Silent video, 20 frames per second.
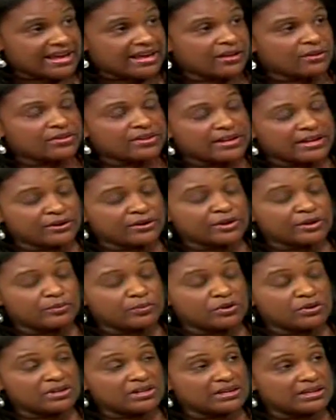healthcare
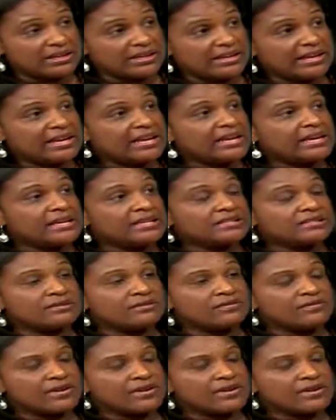community mm -hmm. is mm-hmm.